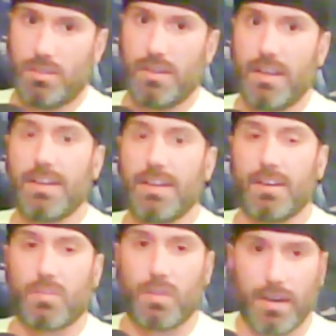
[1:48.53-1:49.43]

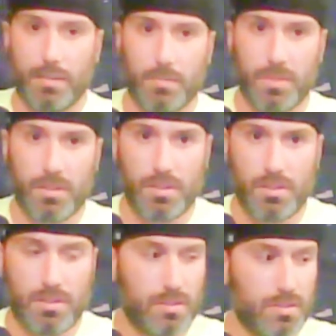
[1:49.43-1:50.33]
Enneagram
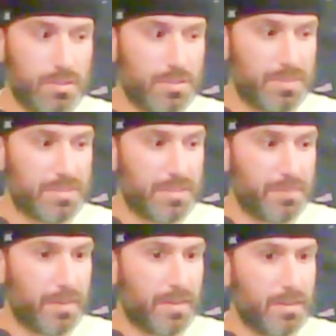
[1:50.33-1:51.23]

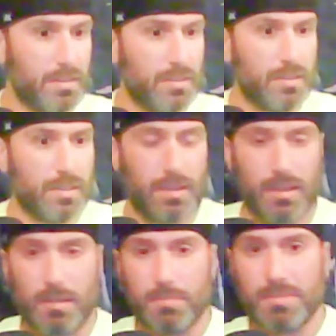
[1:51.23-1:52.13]
specific
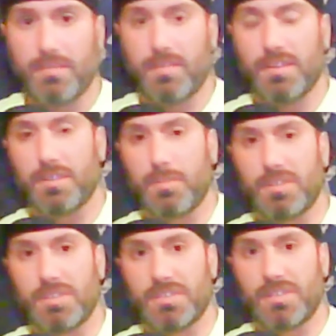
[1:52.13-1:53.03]
difference so
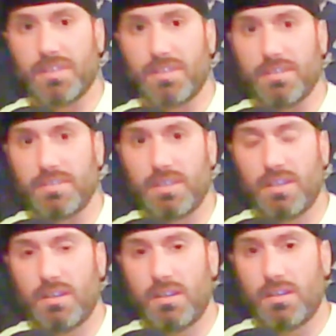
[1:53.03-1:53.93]
much as it is
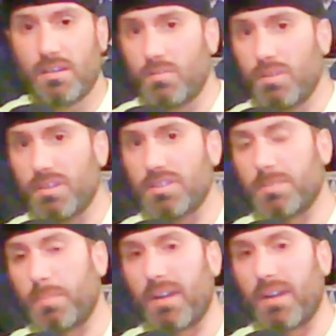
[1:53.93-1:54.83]
really just a
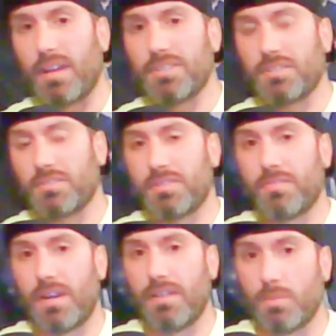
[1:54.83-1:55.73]
biological
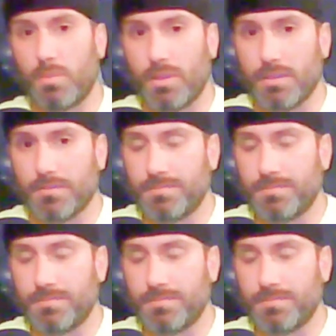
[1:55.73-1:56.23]
survival one.